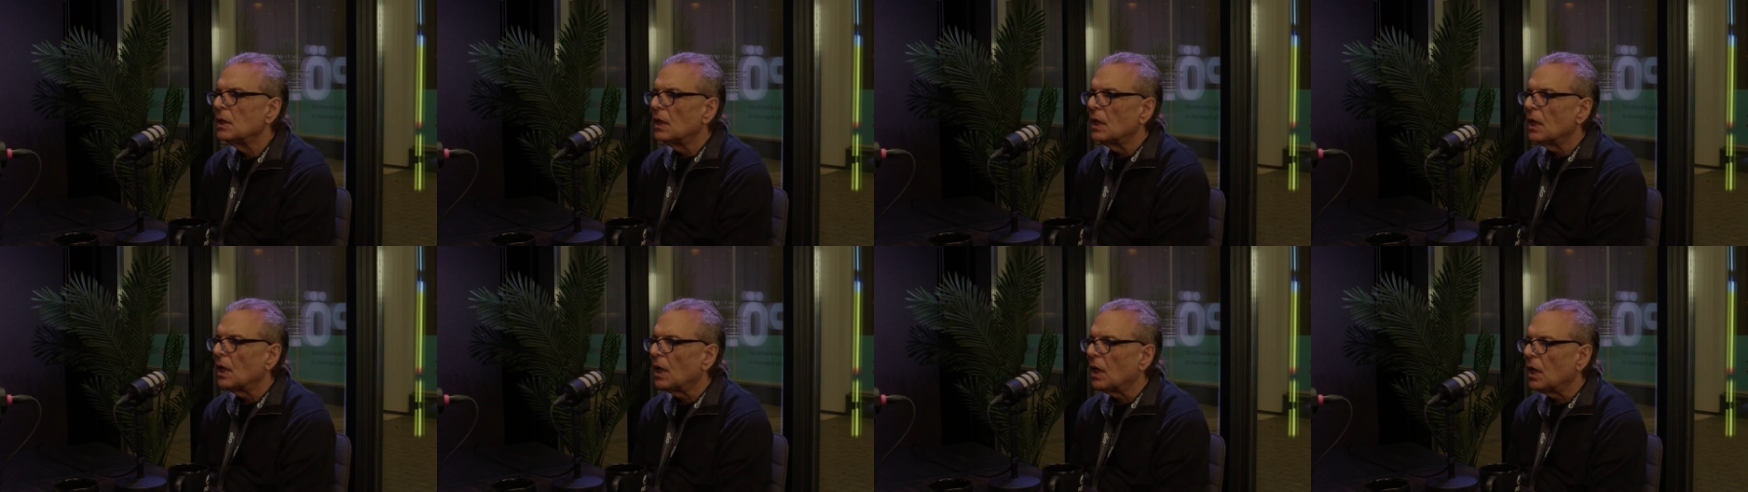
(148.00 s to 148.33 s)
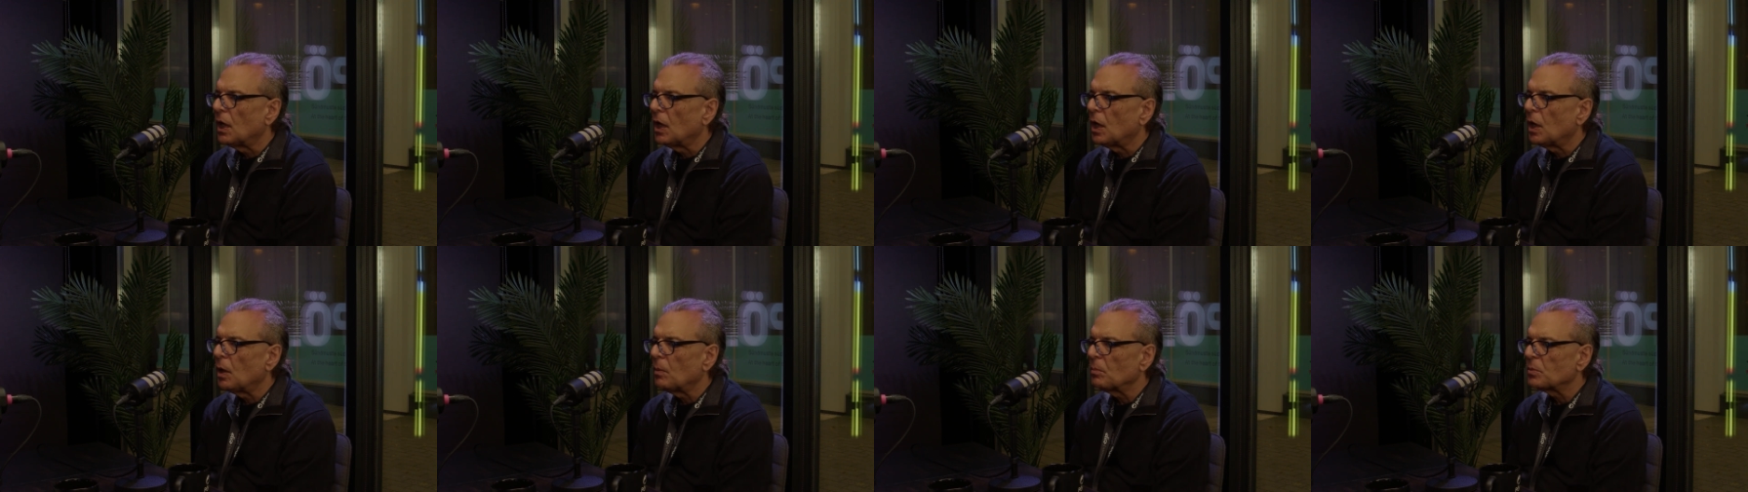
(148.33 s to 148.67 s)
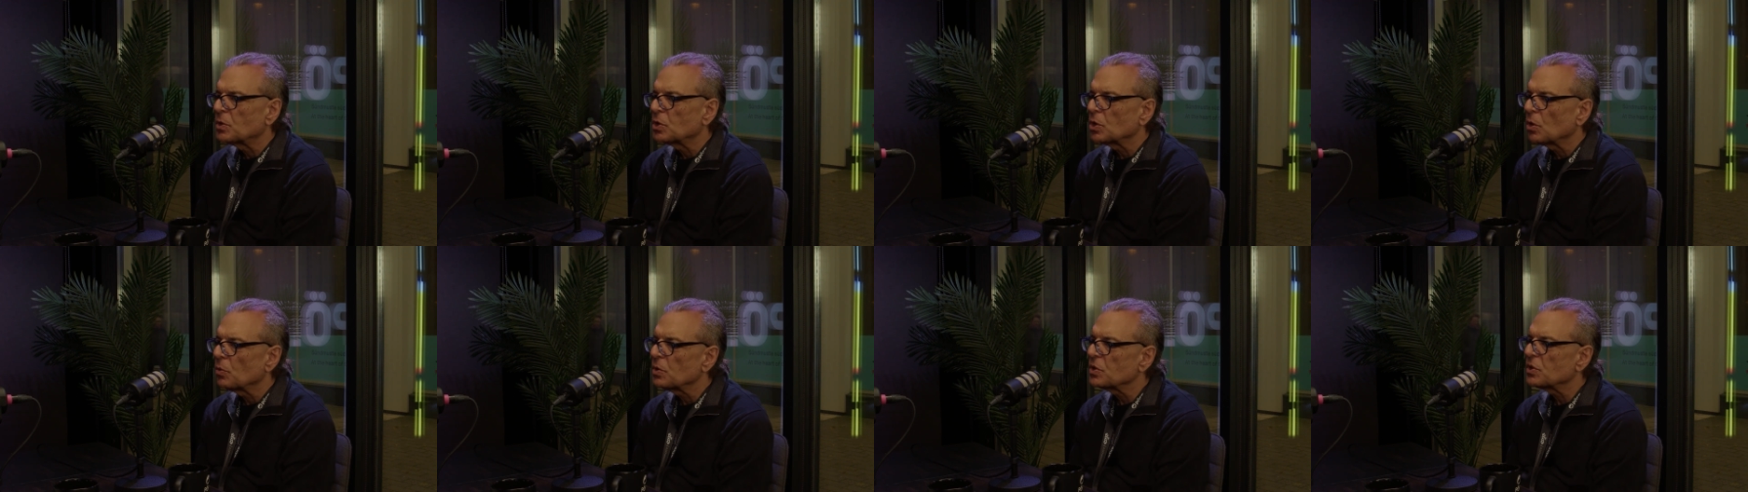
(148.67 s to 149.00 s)
Um,
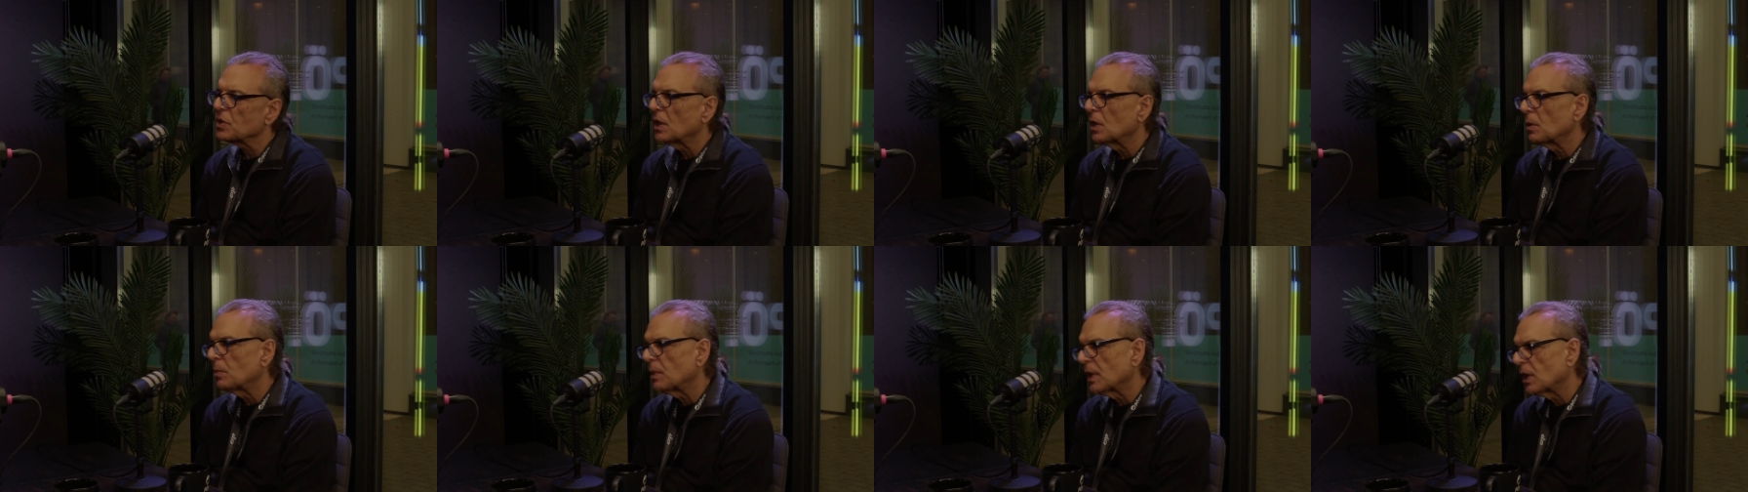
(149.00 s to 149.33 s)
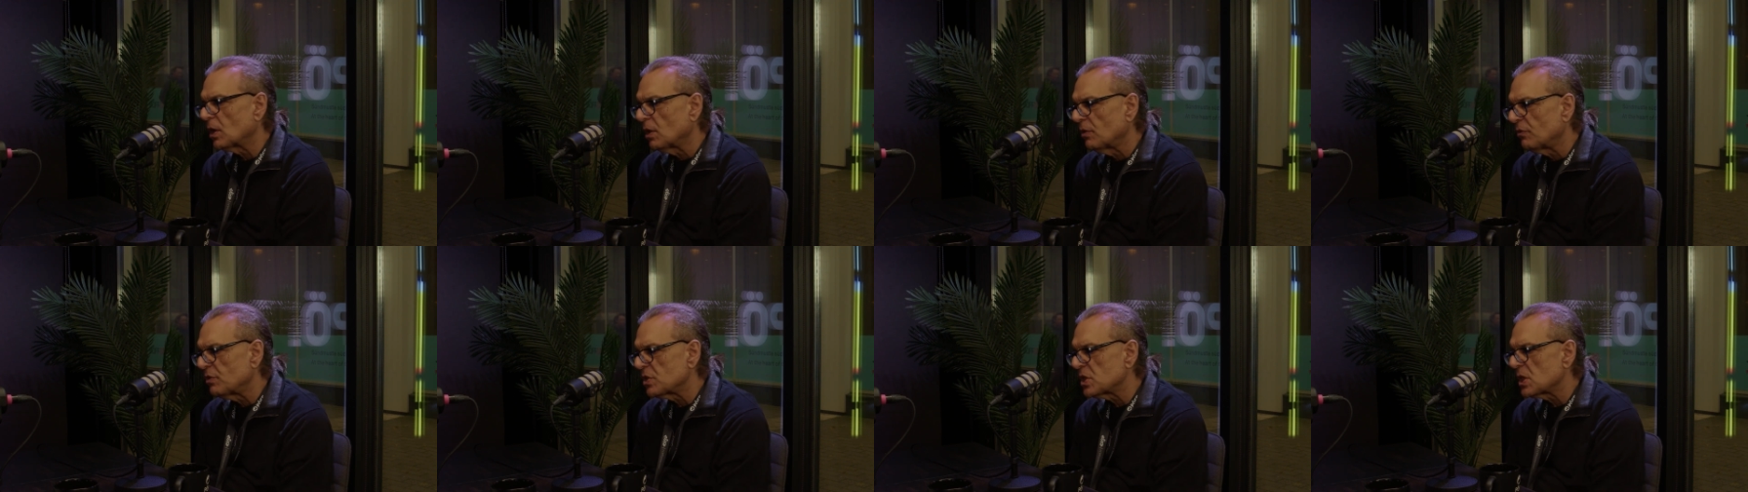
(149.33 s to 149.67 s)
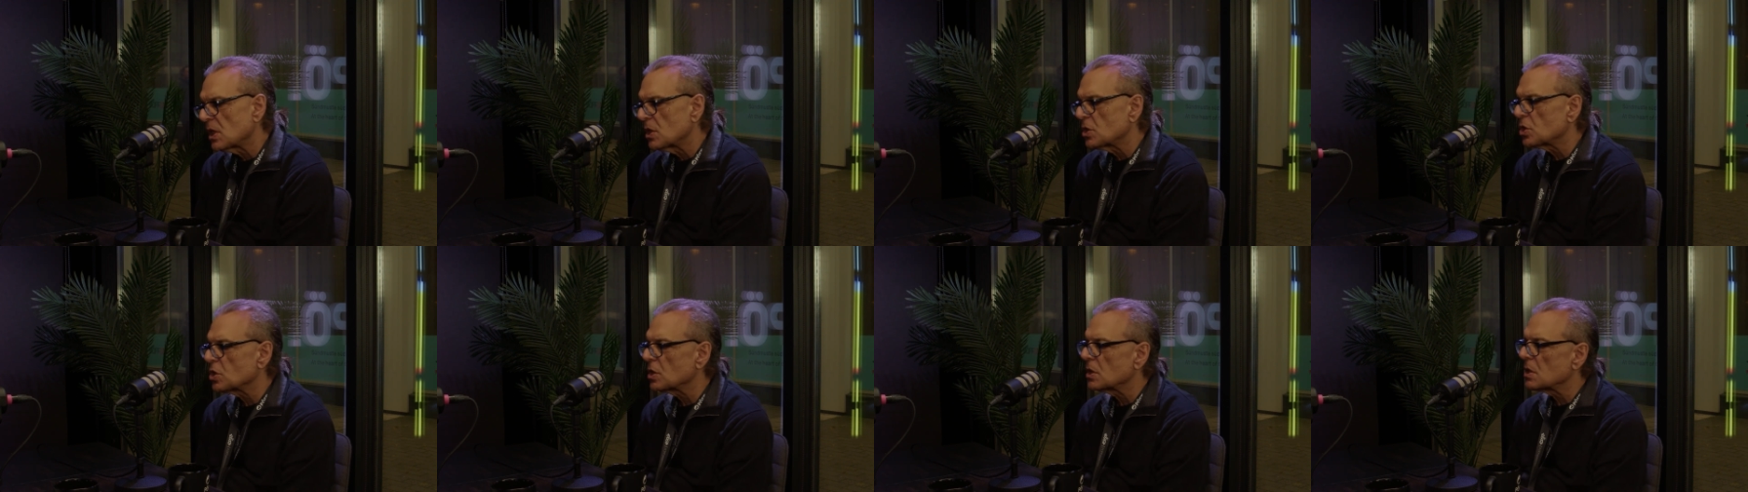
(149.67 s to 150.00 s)
so we started by
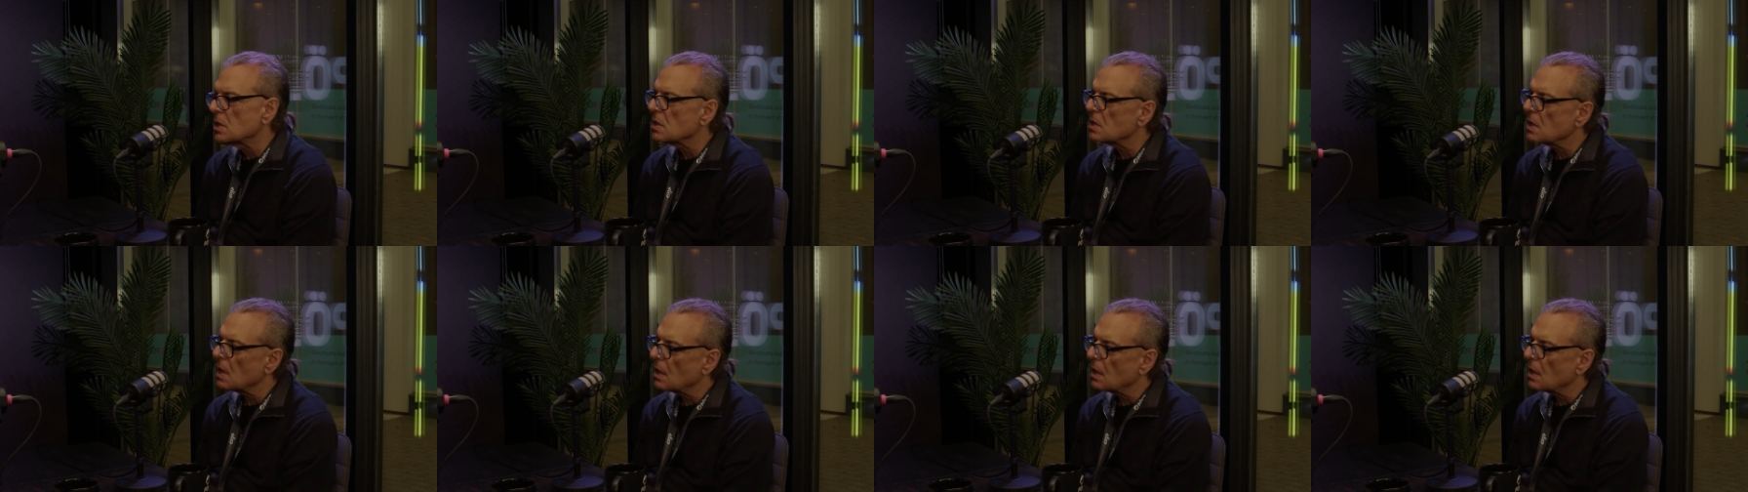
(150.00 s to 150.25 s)
conversations.